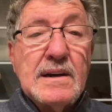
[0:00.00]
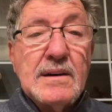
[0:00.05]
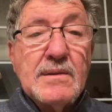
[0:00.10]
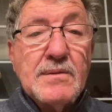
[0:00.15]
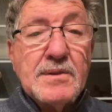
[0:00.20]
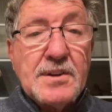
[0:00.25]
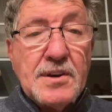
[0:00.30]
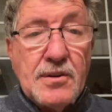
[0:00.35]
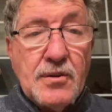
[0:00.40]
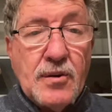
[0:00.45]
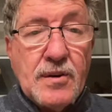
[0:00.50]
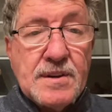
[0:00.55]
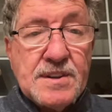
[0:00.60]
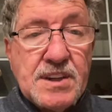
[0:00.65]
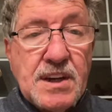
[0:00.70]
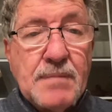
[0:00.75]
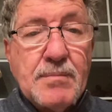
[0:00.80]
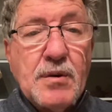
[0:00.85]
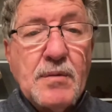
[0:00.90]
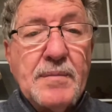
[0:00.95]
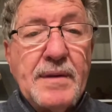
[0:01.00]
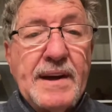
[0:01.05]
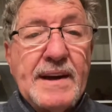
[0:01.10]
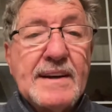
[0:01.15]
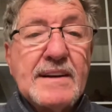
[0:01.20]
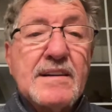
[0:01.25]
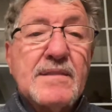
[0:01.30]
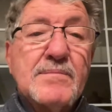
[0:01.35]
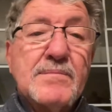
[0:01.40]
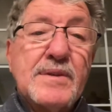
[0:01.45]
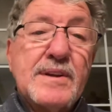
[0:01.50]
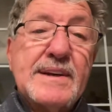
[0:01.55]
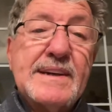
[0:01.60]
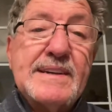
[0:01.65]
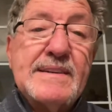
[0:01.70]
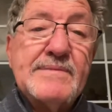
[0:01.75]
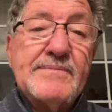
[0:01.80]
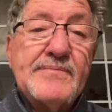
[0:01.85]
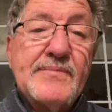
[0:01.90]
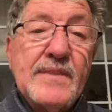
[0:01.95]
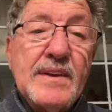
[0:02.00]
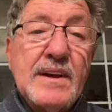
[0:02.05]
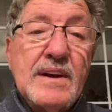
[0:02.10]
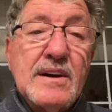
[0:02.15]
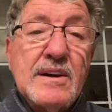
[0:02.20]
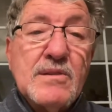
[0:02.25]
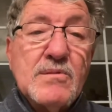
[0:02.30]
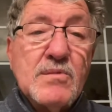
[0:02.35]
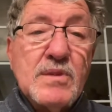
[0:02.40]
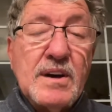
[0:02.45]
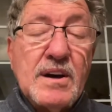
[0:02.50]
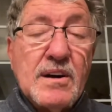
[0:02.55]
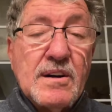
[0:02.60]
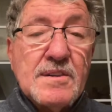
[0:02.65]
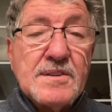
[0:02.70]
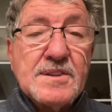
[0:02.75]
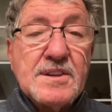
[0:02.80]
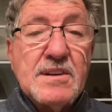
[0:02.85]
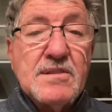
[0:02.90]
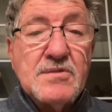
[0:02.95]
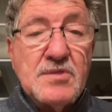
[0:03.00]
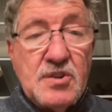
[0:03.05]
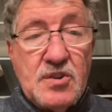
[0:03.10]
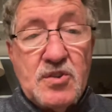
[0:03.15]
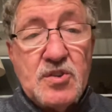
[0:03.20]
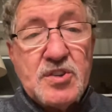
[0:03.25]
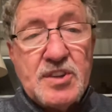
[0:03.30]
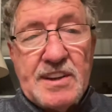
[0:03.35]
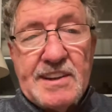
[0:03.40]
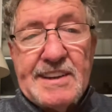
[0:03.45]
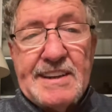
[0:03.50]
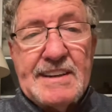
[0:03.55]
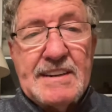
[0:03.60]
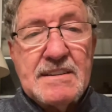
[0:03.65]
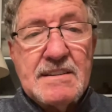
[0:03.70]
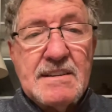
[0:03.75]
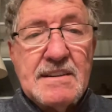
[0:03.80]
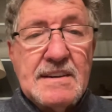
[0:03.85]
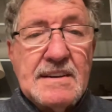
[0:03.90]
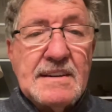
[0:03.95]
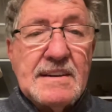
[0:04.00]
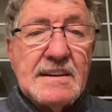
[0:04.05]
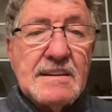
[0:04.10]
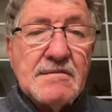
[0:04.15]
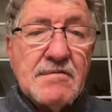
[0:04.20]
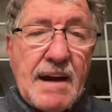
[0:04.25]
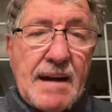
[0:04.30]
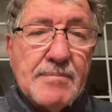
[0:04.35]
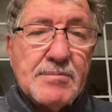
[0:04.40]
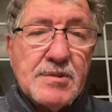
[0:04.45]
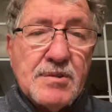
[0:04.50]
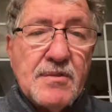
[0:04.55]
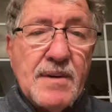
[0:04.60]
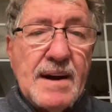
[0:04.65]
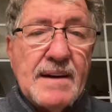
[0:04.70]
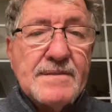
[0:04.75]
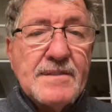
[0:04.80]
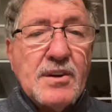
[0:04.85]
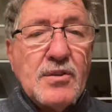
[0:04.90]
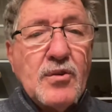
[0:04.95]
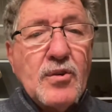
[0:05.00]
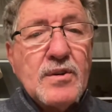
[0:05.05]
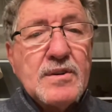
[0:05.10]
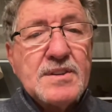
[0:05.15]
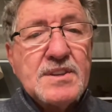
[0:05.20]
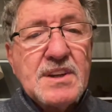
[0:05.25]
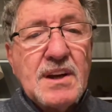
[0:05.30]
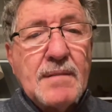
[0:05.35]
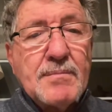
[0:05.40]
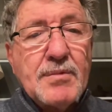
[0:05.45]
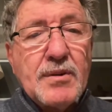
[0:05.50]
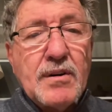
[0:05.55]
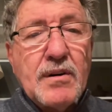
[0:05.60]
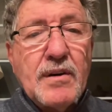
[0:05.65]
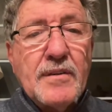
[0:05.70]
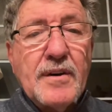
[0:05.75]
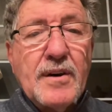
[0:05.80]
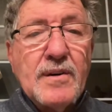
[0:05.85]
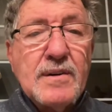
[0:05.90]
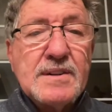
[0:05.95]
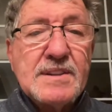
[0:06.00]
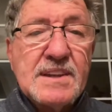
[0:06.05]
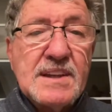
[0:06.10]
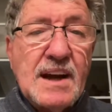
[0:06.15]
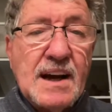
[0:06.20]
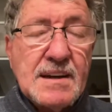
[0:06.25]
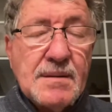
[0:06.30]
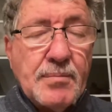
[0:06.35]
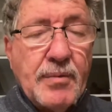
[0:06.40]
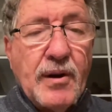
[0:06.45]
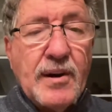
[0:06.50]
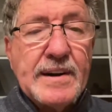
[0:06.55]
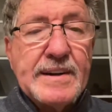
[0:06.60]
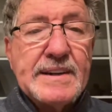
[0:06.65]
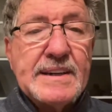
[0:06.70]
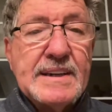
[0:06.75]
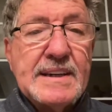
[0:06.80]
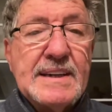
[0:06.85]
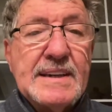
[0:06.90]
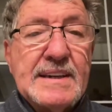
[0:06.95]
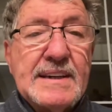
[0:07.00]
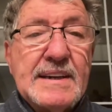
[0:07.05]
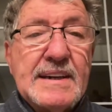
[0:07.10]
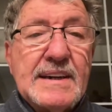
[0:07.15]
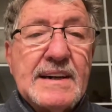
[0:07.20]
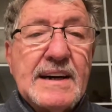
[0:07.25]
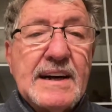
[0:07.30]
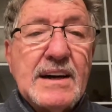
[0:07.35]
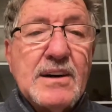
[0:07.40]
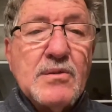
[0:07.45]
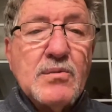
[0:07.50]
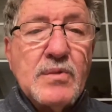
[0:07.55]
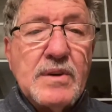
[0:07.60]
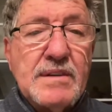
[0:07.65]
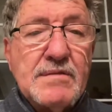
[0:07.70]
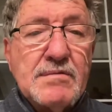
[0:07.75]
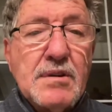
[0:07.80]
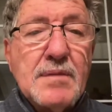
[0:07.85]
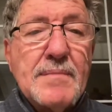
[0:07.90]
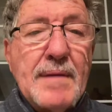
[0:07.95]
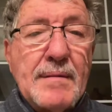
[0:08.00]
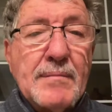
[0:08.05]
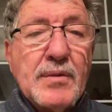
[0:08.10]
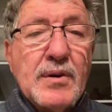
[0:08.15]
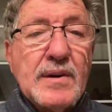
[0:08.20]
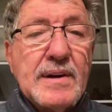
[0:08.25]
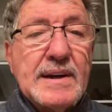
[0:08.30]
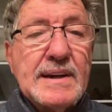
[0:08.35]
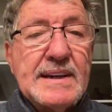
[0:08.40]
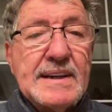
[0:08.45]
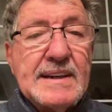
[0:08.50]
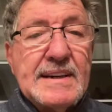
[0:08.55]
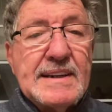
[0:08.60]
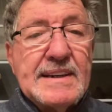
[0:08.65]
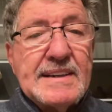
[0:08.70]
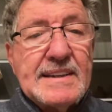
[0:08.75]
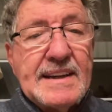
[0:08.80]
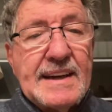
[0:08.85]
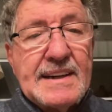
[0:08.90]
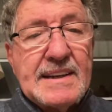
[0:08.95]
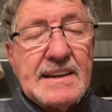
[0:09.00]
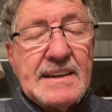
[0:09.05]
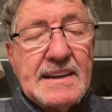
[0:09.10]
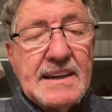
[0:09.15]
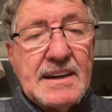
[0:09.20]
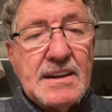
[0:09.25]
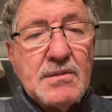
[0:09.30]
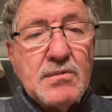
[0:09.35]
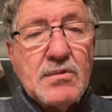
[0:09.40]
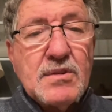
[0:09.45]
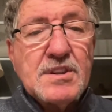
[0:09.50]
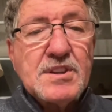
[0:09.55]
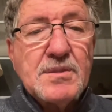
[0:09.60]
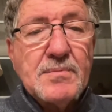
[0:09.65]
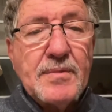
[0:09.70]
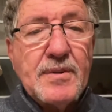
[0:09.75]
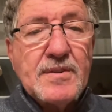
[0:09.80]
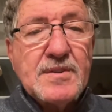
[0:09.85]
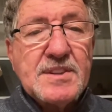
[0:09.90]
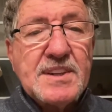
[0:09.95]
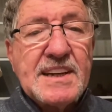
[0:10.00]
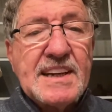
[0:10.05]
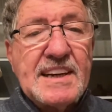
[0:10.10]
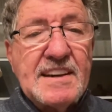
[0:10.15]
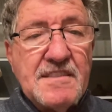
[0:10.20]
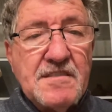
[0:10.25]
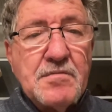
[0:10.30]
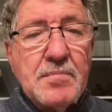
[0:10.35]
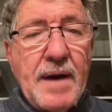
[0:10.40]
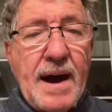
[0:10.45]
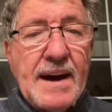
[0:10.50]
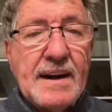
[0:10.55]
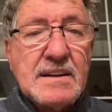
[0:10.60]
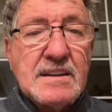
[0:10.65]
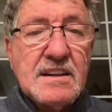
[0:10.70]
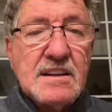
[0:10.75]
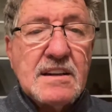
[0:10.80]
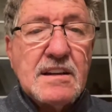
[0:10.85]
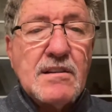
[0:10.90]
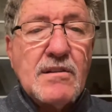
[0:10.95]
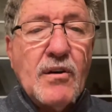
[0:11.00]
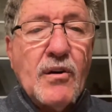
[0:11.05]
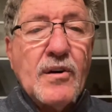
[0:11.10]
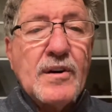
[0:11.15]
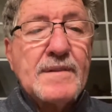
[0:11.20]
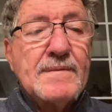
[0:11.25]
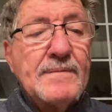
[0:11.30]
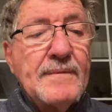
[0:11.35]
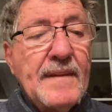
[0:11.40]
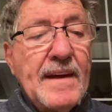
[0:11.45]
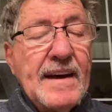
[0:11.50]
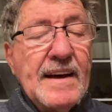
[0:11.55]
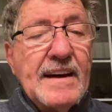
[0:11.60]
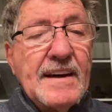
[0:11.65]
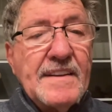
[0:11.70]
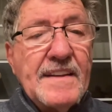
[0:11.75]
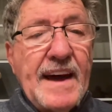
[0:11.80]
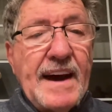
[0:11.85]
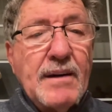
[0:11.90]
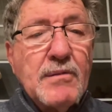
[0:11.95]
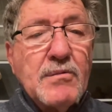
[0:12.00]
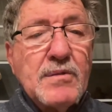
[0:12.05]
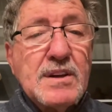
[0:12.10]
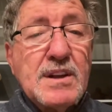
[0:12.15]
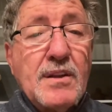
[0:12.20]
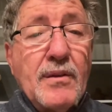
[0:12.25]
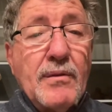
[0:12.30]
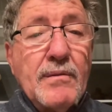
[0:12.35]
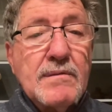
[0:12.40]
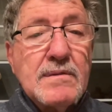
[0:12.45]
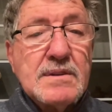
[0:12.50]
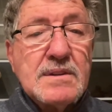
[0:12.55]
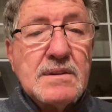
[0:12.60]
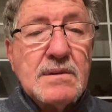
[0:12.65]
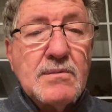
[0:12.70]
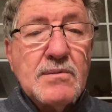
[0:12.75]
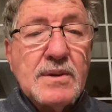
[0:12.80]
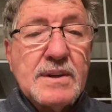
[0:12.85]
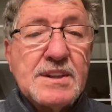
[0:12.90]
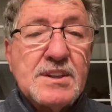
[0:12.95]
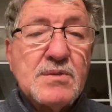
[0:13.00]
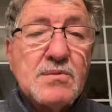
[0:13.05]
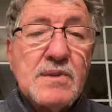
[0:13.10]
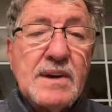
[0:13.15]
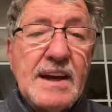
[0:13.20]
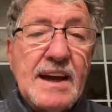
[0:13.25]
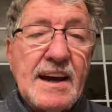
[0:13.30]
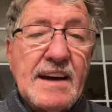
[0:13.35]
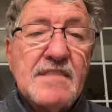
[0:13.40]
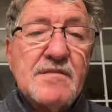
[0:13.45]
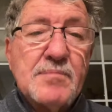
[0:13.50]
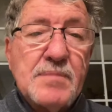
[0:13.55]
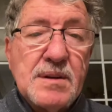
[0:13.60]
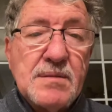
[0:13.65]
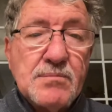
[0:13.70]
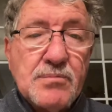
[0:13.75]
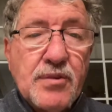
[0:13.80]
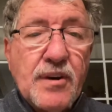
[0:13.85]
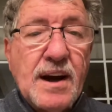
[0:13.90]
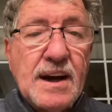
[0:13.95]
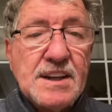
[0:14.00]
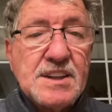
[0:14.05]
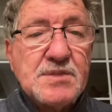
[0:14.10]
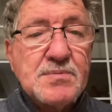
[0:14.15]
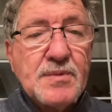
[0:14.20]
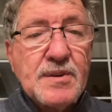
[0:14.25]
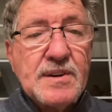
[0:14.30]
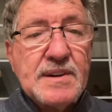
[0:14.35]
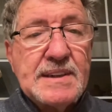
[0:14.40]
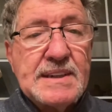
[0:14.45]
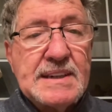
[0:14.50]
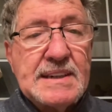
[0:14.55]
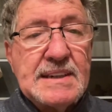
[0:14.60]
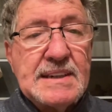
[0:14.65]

With the Lord's Supper being complete, we also usually wrapped around the Lord's Supper, although it's not a part, uh, we remember that uh, we're supposed to give back to the Lord that with which we have been prospered.